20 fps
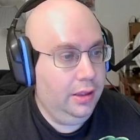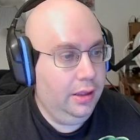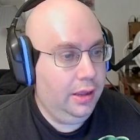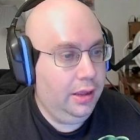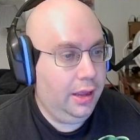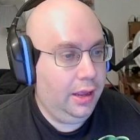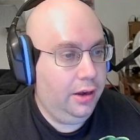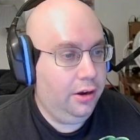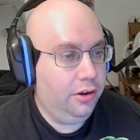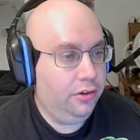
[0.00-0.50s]

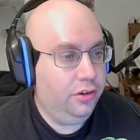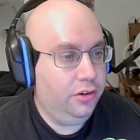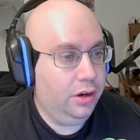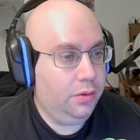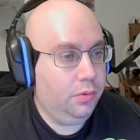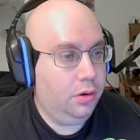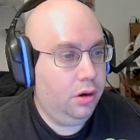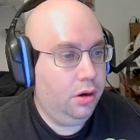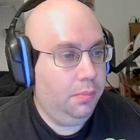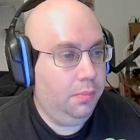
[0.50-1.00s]
and I'll check
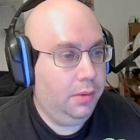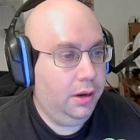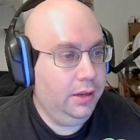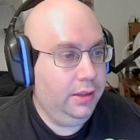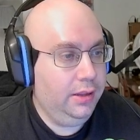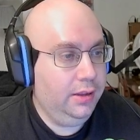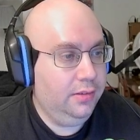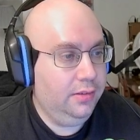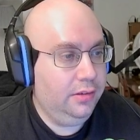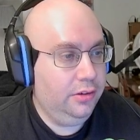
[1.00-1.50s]
where our money
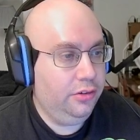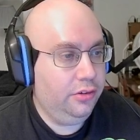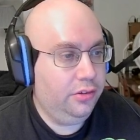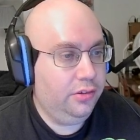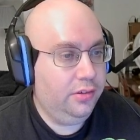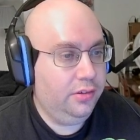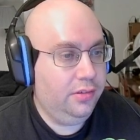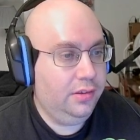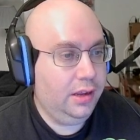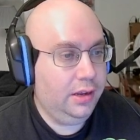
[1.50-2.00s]
is in just
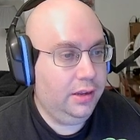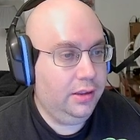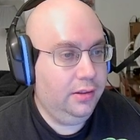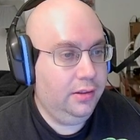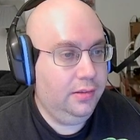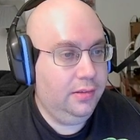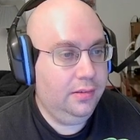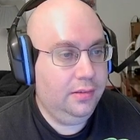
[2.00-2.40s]
a second.